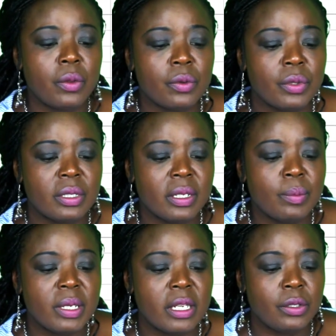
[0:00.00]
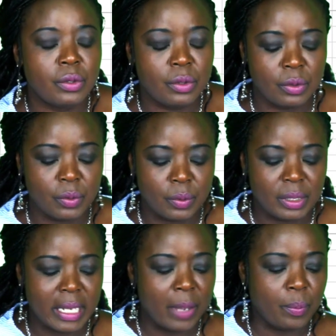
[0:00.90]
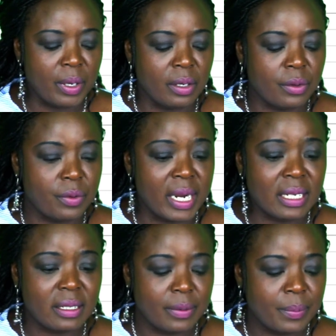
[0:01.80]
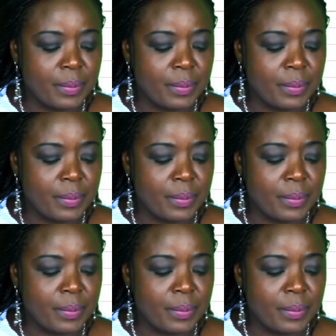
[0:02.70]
you simply need to type in rate,